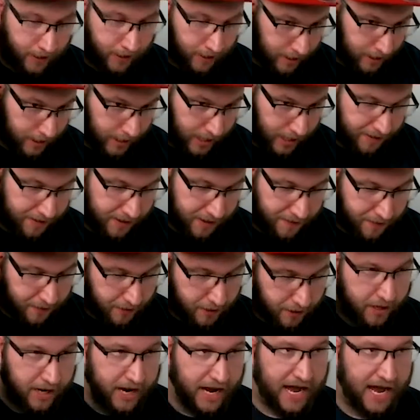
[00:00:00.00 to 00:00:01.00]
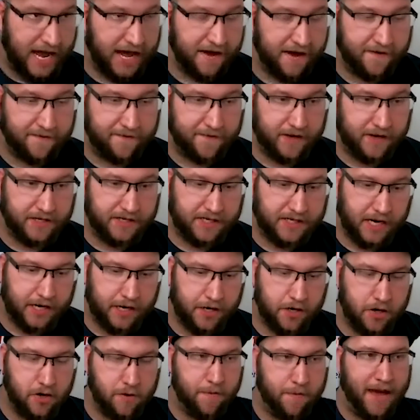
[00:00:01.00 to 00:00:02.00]
And then they're going to have a set of
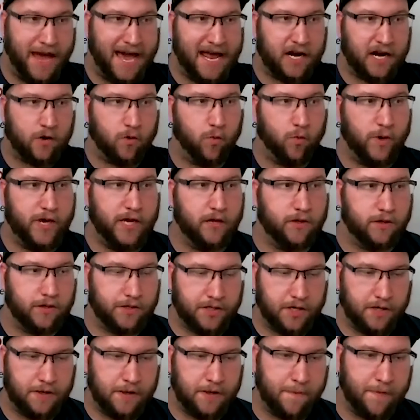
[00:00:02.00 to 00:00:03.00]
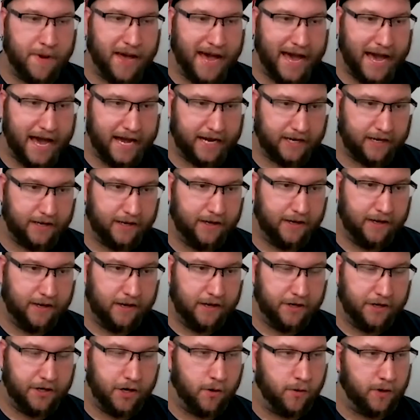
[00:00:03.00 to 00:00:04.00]
pneumatic wheels on the back.
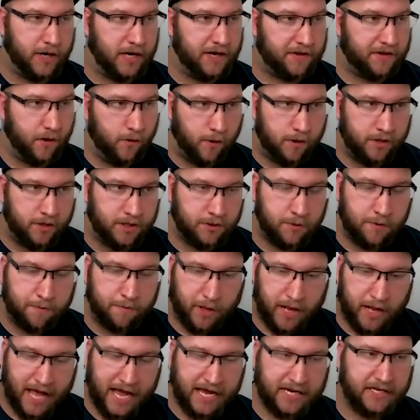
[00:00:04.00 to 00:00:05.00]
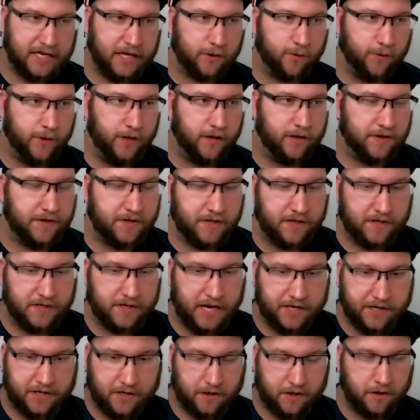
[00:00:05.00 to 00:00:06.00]
Don't get the ones with plastic wheels, because
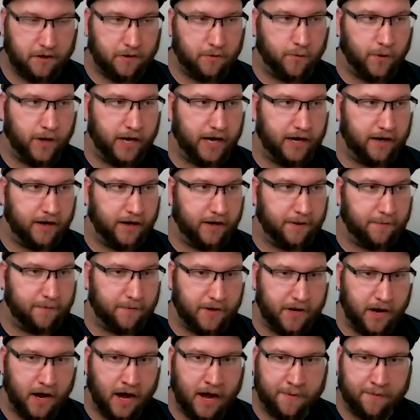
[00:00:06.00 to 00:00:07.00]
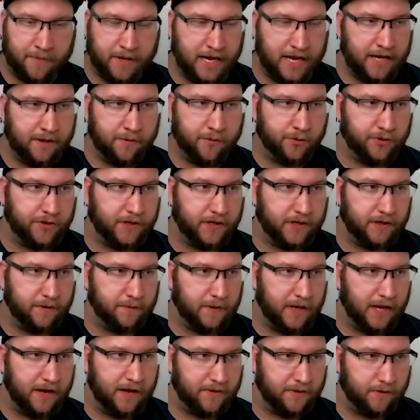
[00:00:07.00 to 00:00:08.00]
that's a good way to not be able to
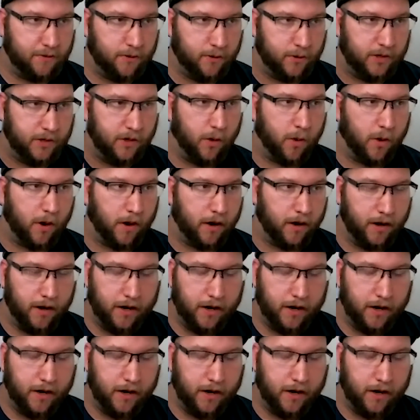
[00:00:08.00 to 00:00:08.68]
get through a door.